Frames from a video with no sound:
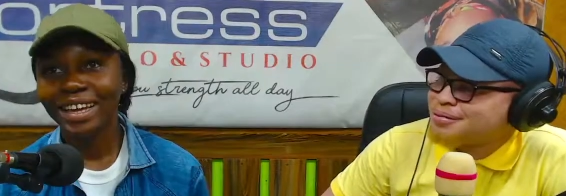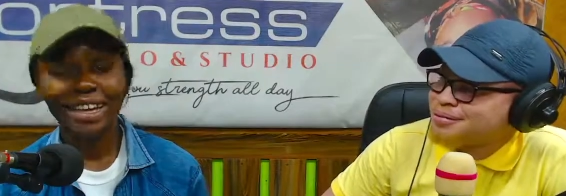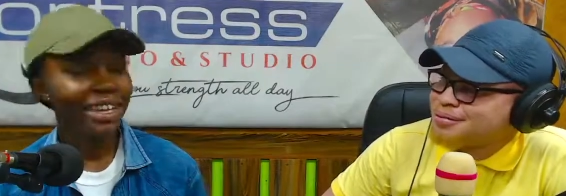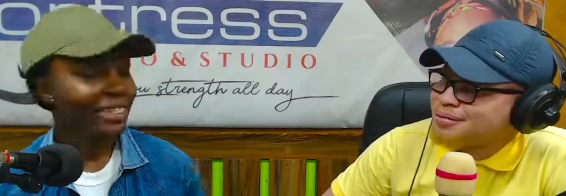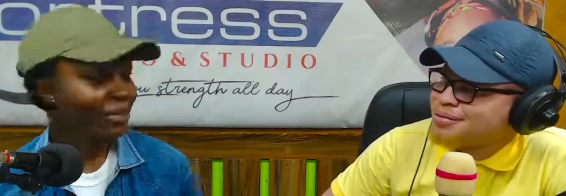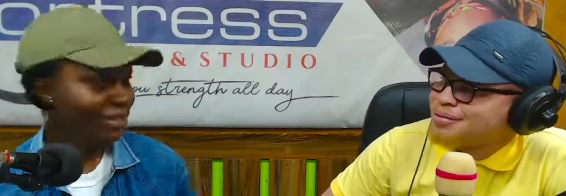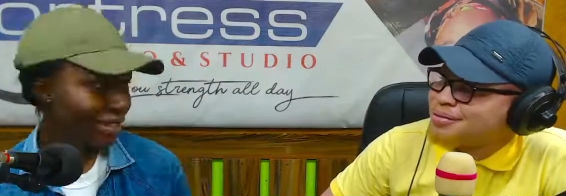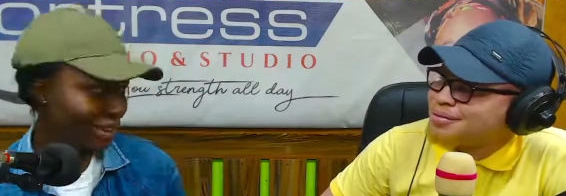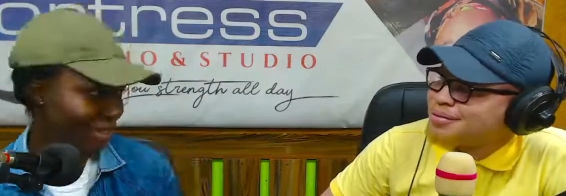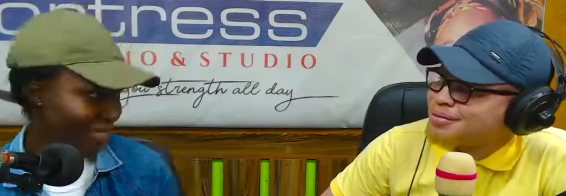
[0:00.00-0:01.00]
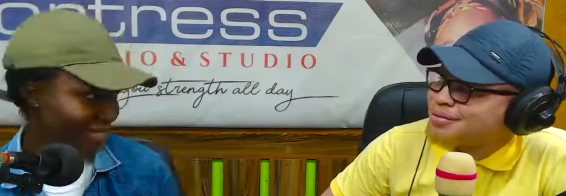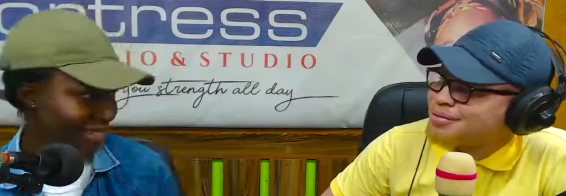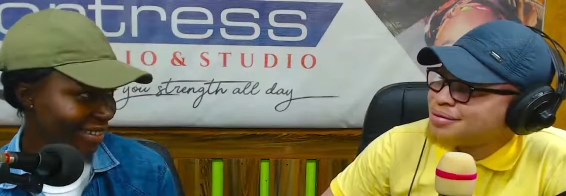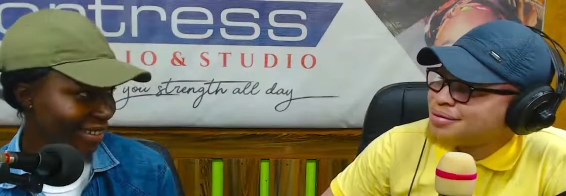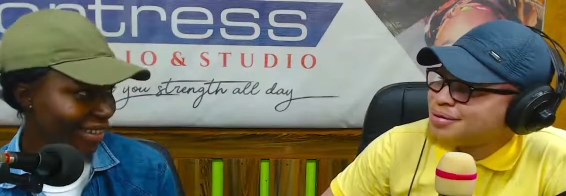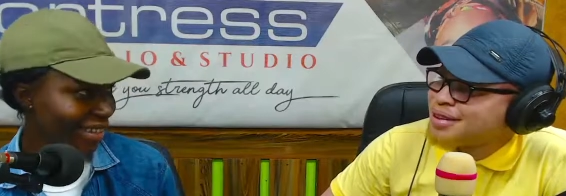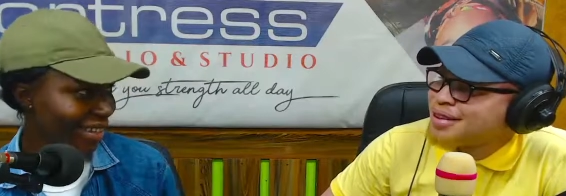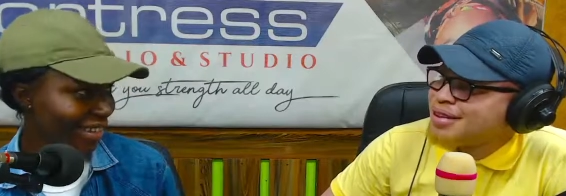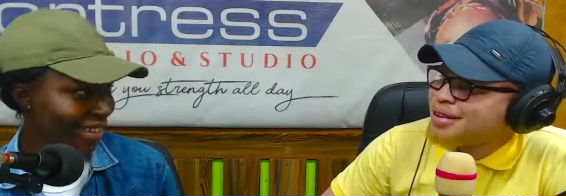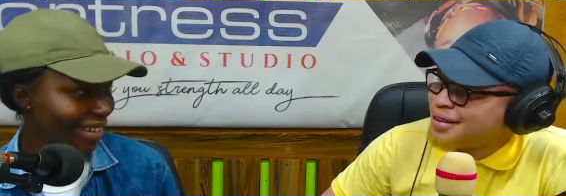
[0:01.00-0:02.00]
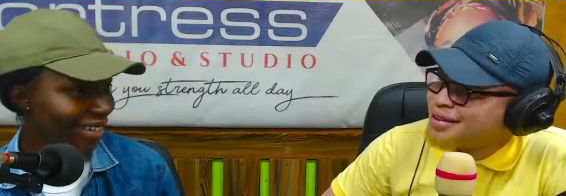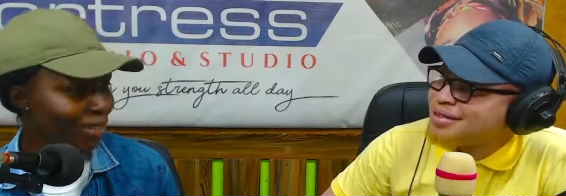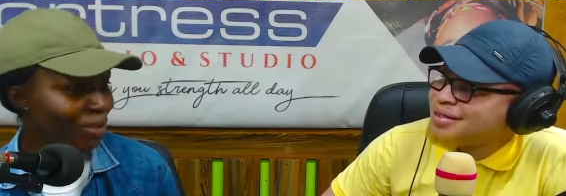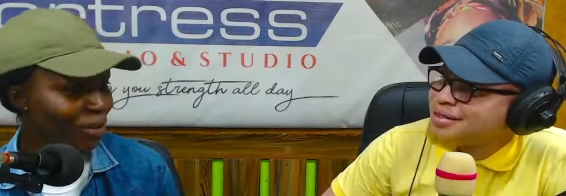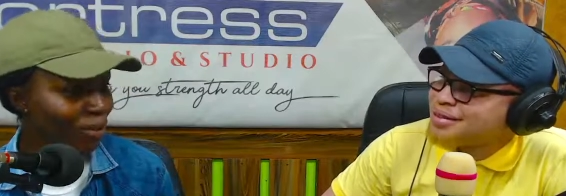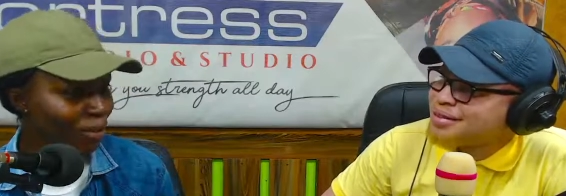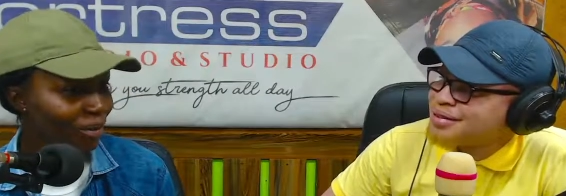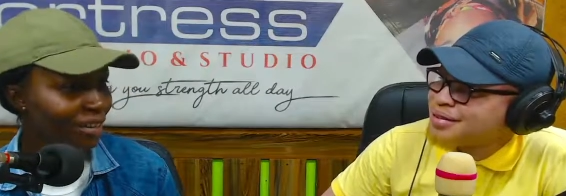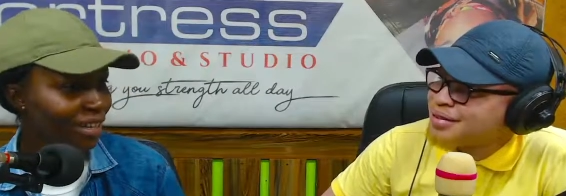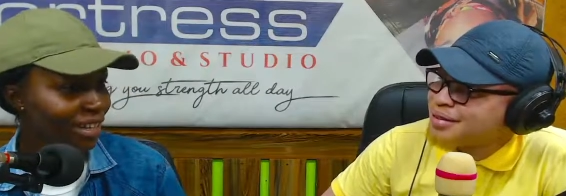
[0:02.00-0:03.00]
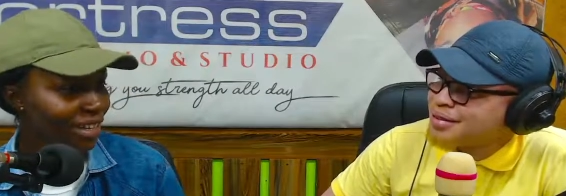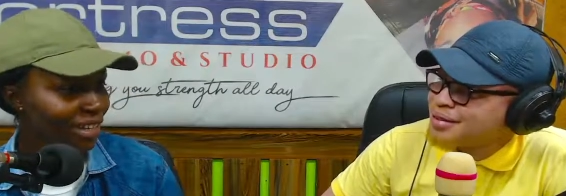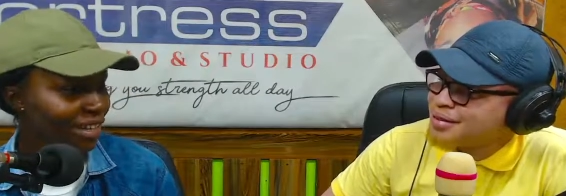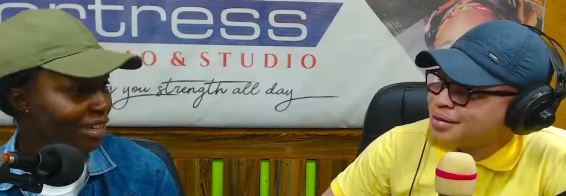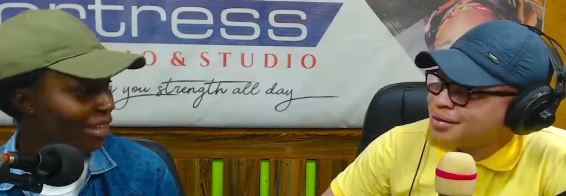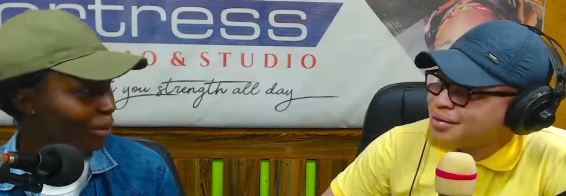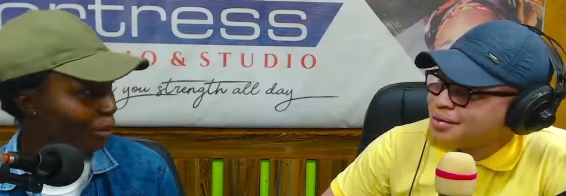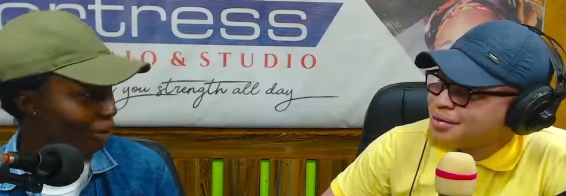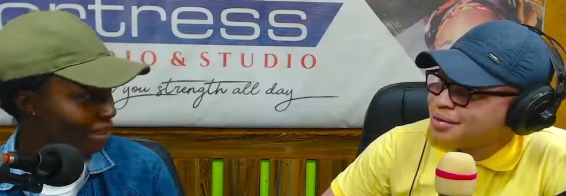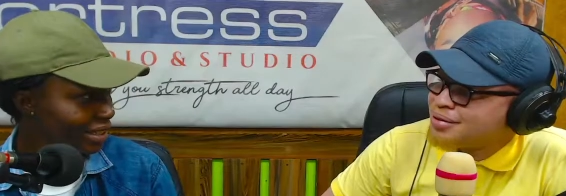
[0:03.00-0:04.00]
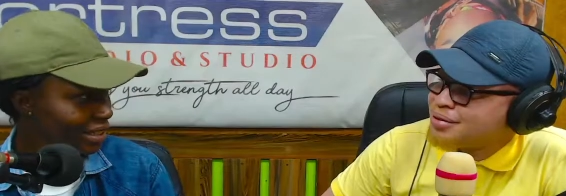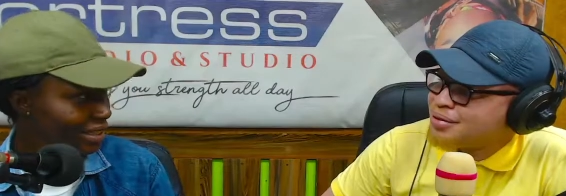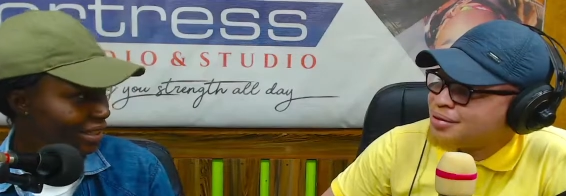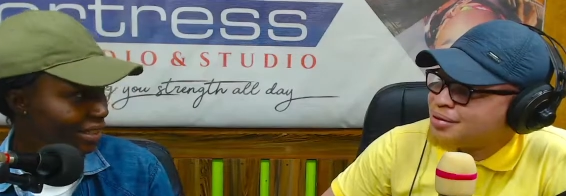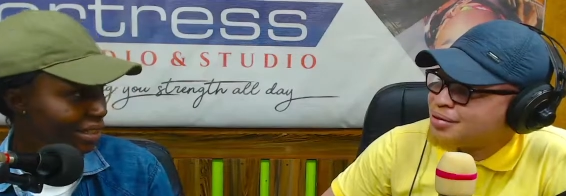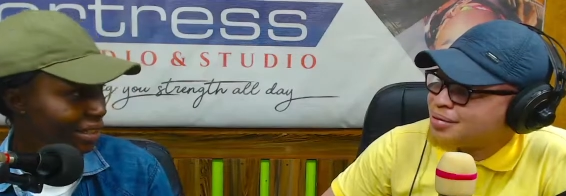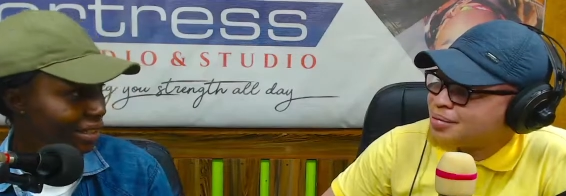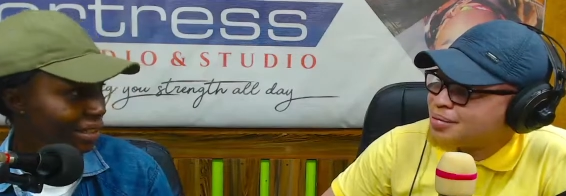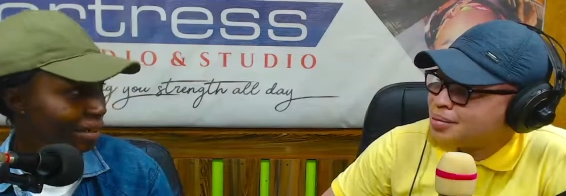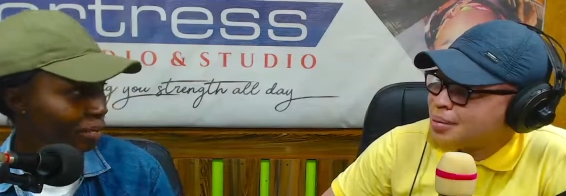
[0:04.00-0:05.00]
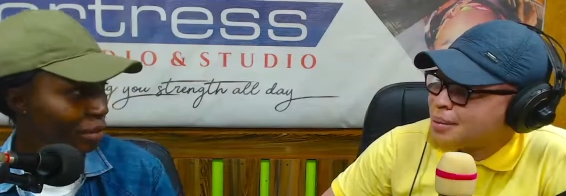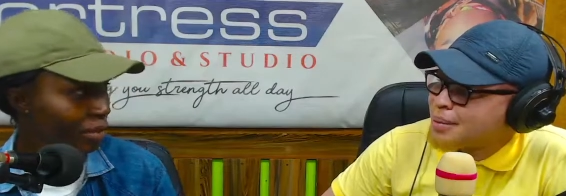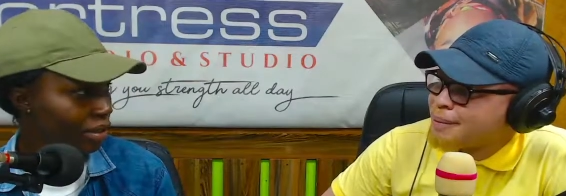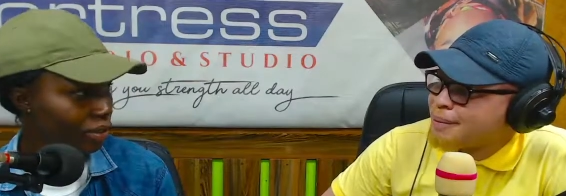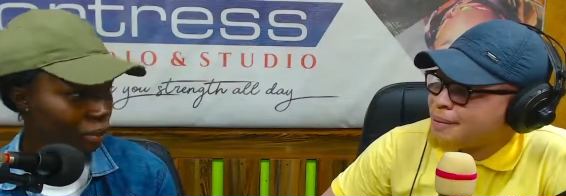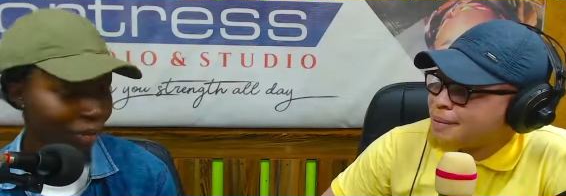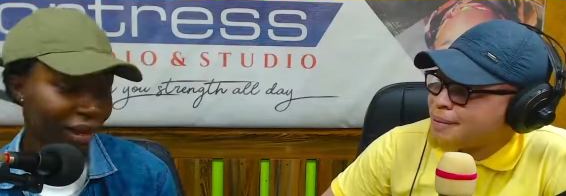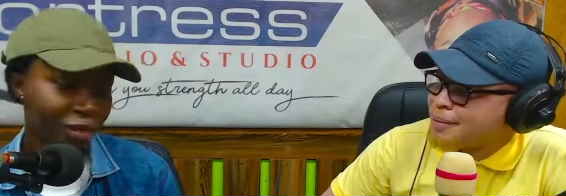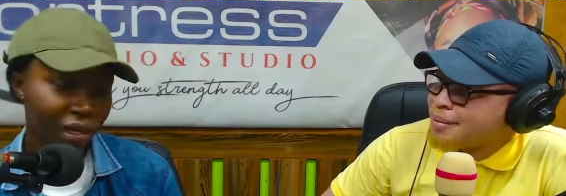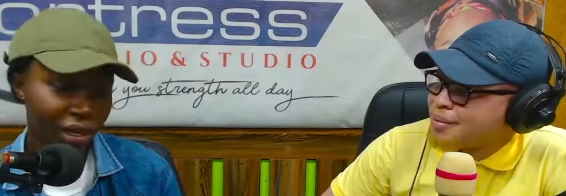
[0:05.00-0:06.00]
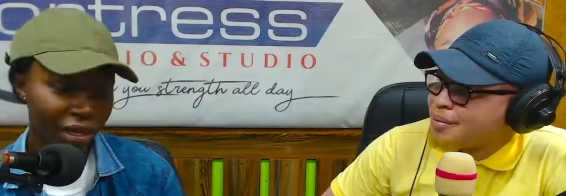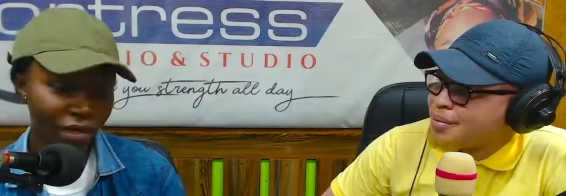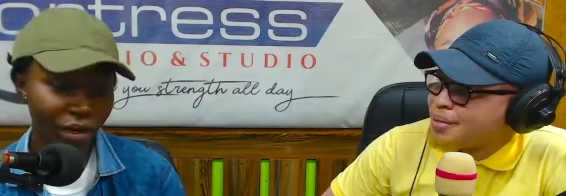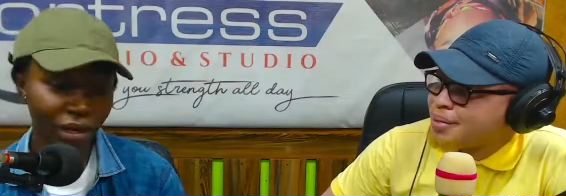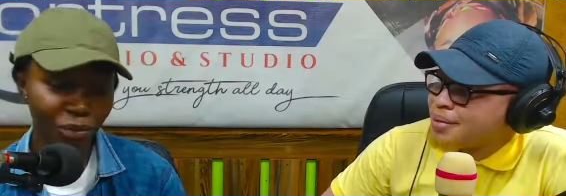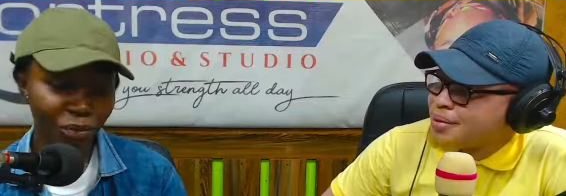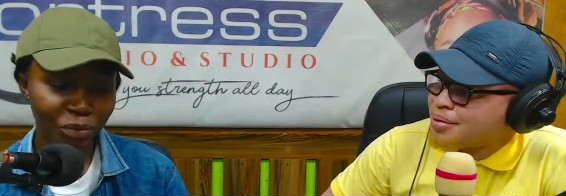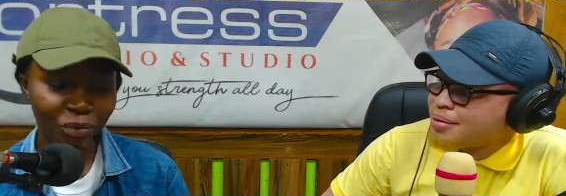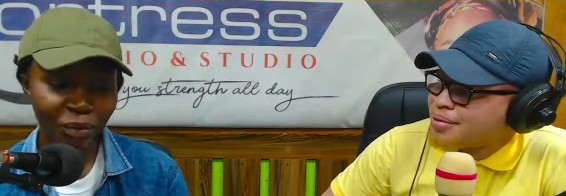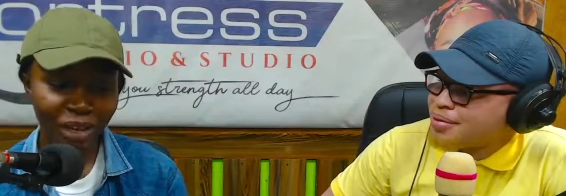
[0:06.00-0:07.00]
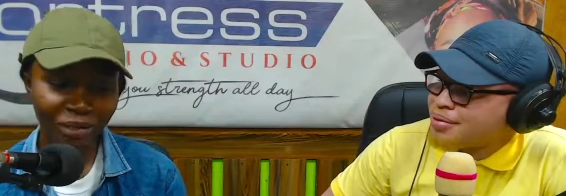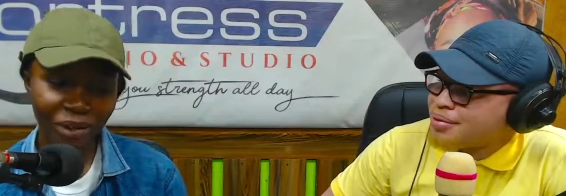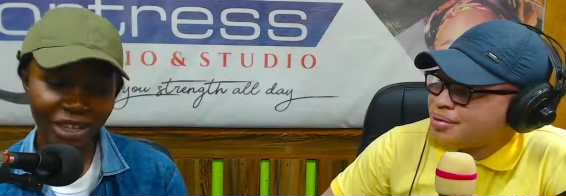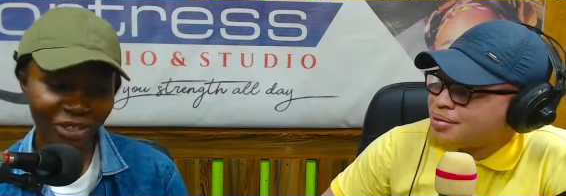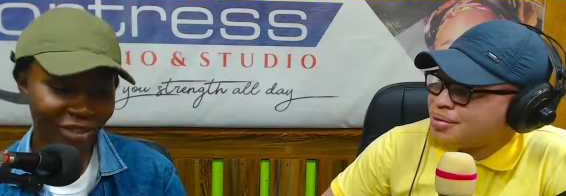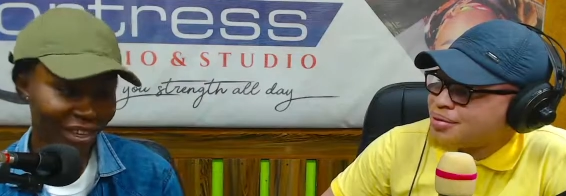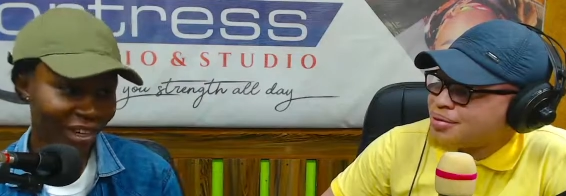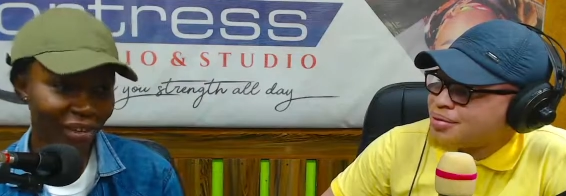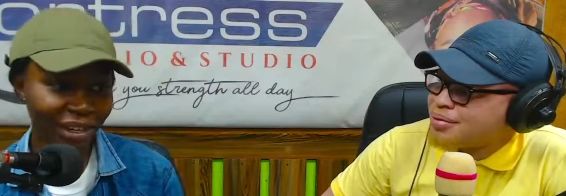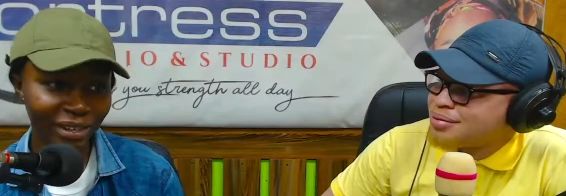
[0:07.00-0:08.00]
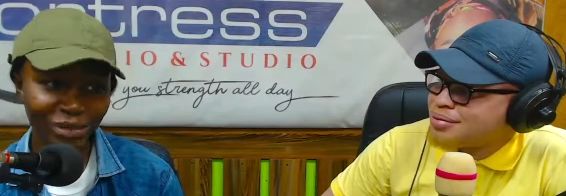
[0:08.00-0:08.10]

Speaker 1: Is the physical. Okay. So, the body, maybe the top, like me, I, I, before, if you're a short guy, you can't even